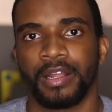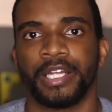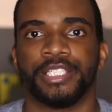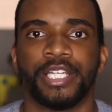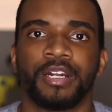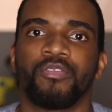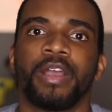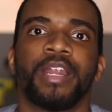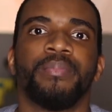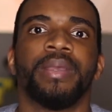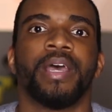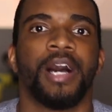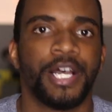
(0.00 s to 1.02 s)
and it generated
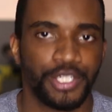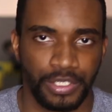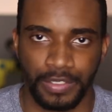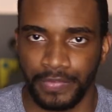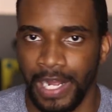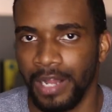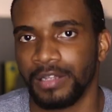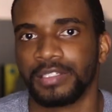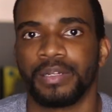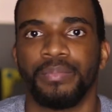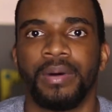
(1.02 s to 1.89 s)
me hundreds of dollars a